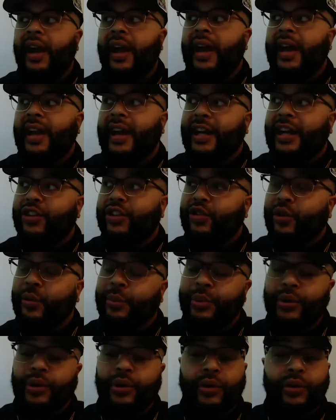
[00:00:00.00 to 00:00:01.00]
and
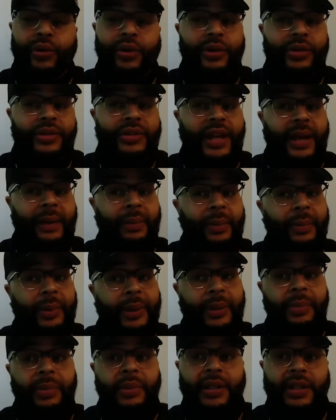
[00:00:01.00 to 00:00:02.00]
entrepreneurial type of
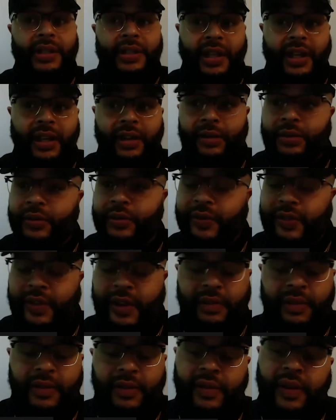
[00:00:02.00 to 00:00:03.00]
people in there. It was a
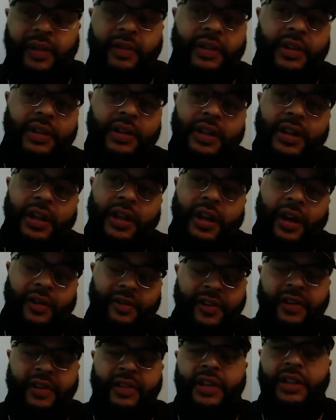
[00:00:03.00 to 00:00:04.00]

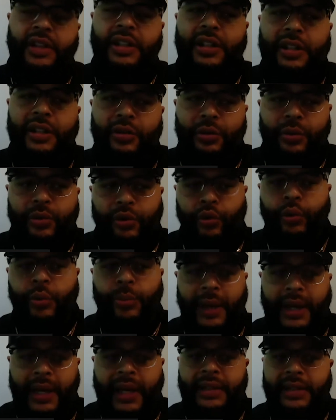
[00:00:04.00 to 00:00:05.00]
very good
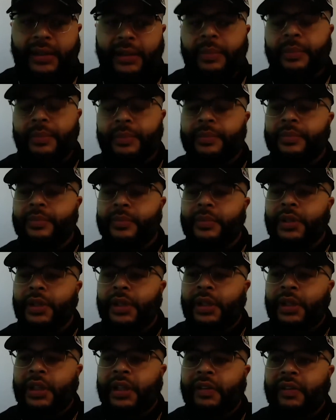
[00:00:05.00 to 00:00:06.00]
group. I like to
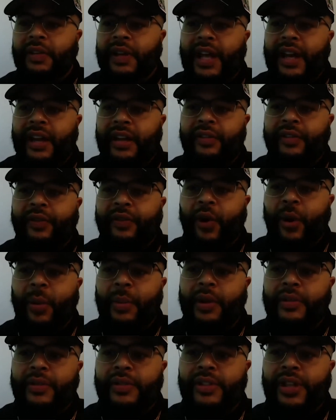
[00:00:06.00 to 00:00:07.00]
give a lot of
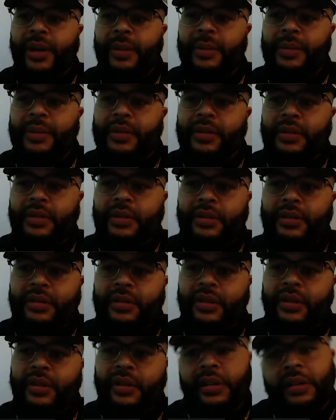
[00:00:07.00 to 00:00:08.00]
informative gems
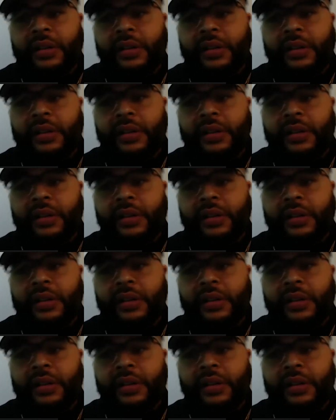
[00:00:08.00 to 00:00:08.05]
to